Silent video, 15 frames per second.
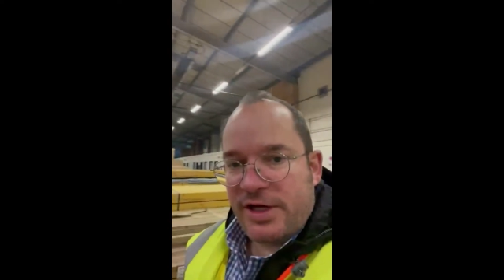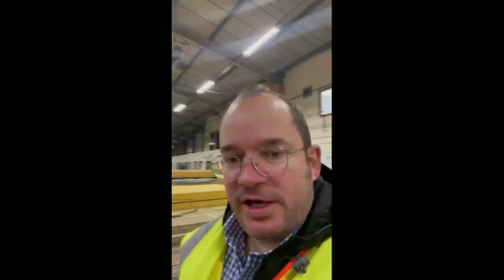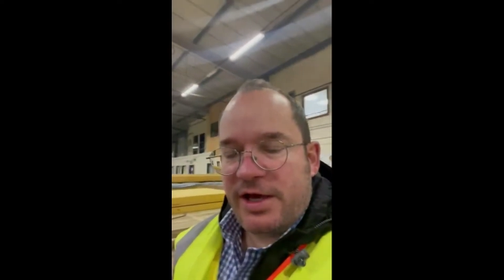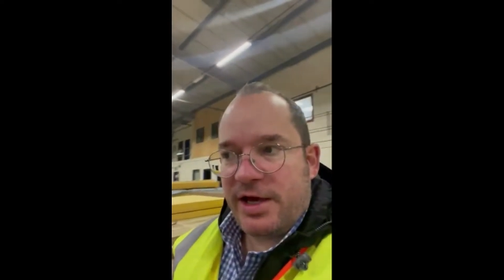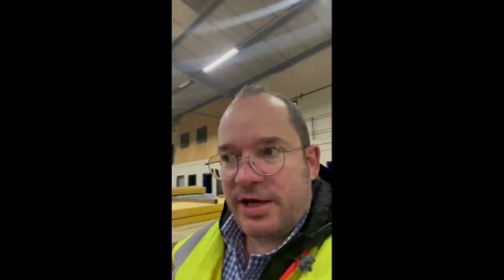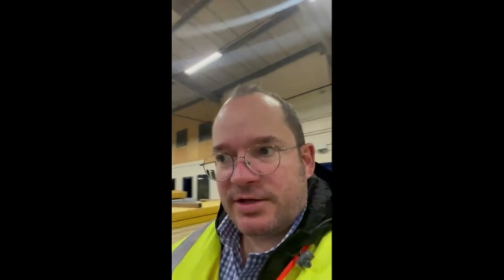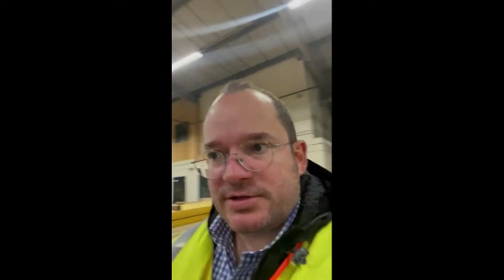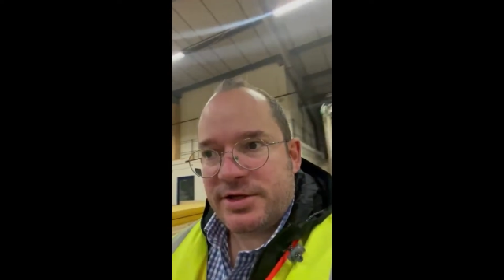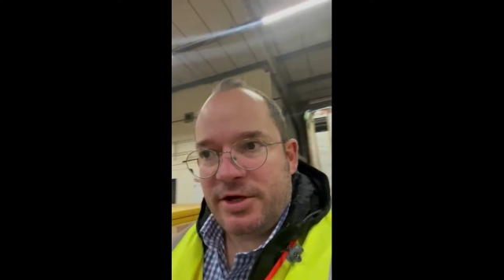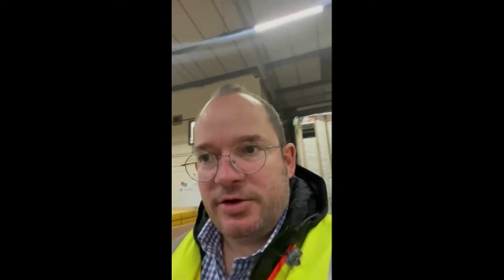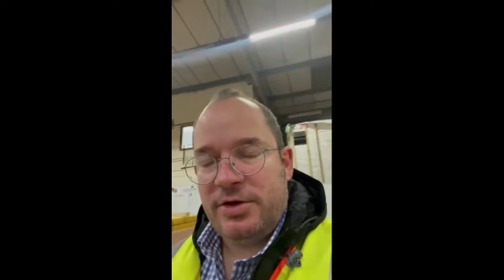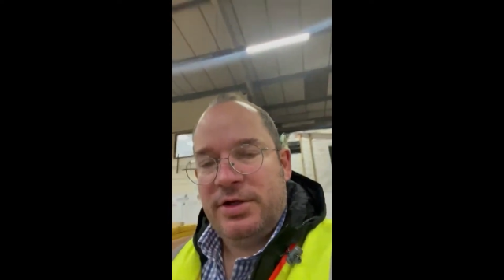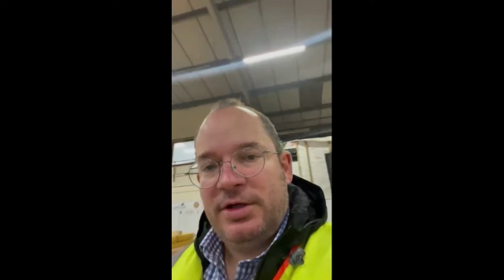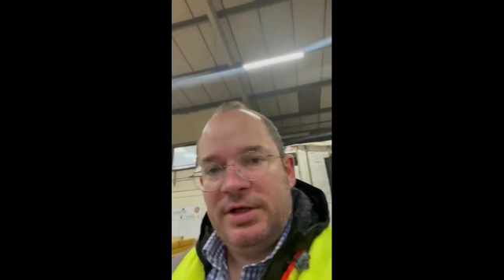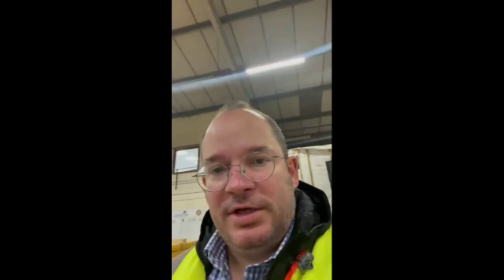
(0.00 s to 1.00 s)
here. So,
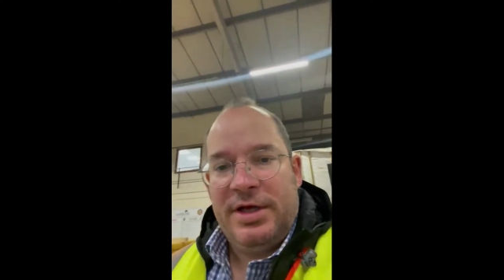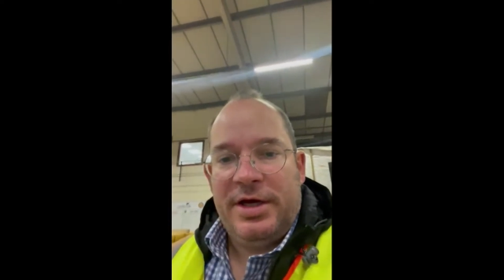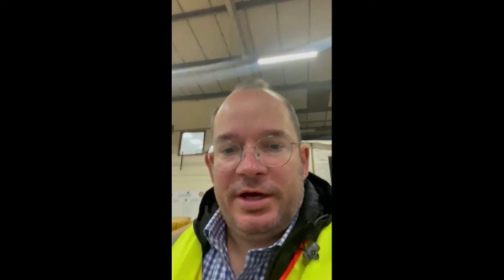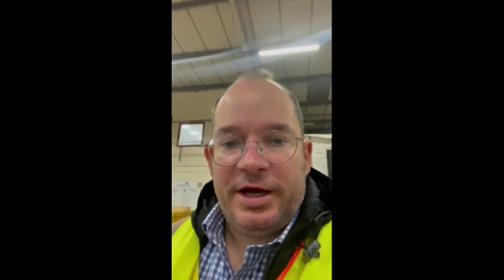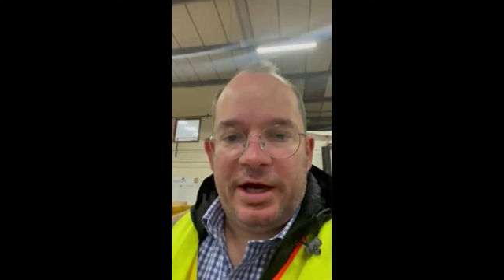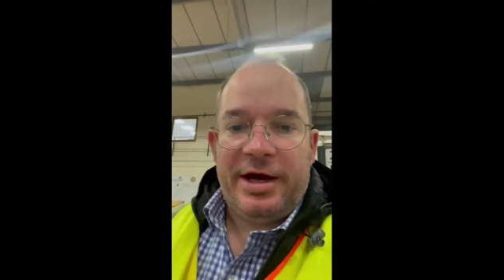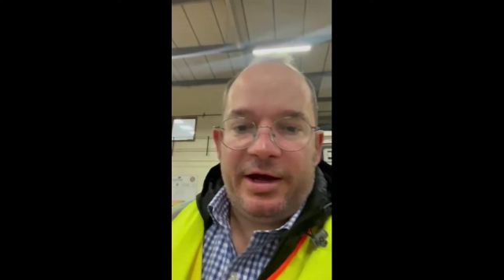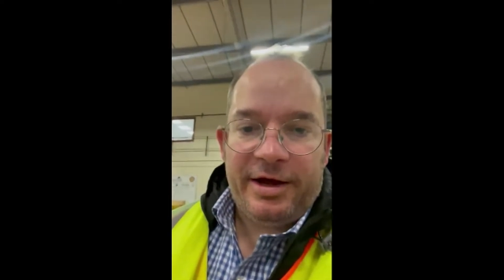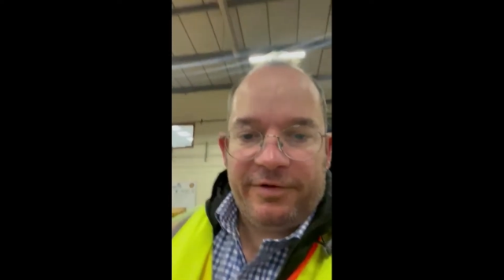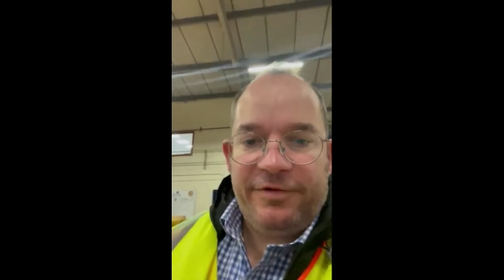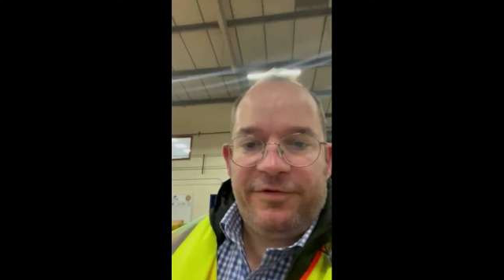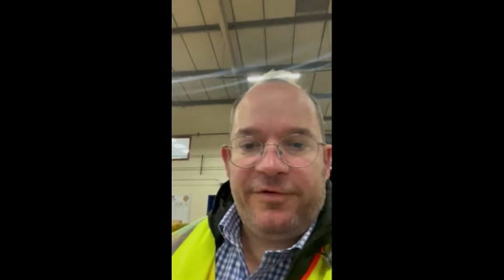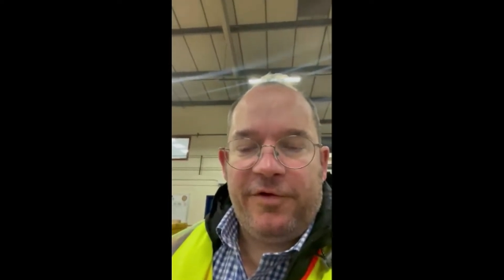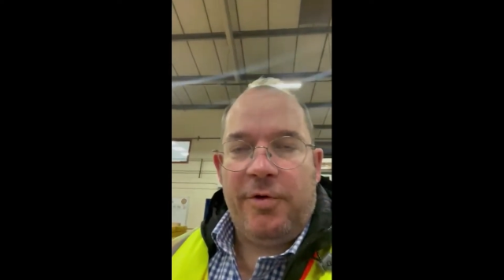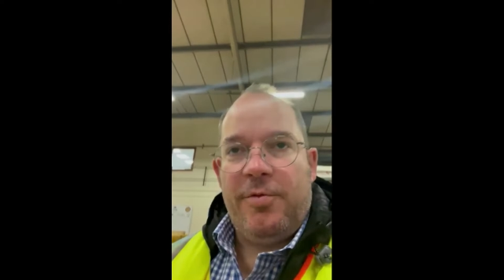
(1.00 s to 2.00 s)
uh,
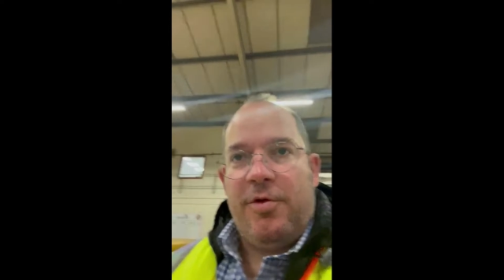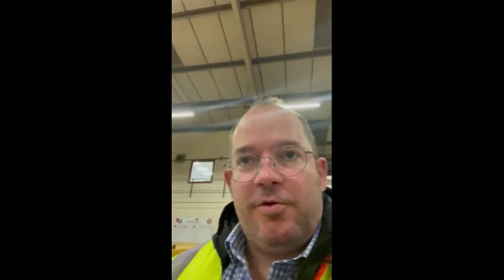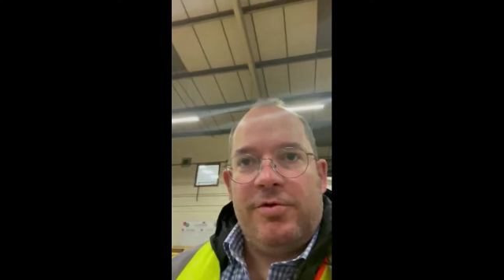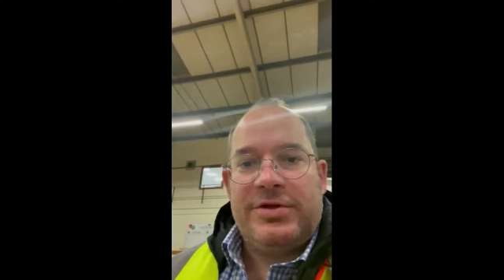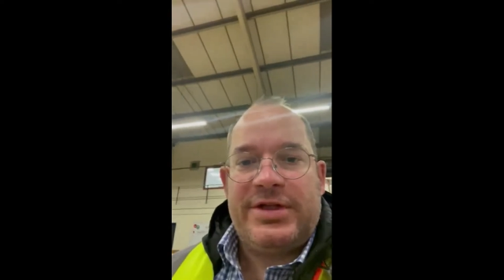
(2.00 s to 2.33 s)
formal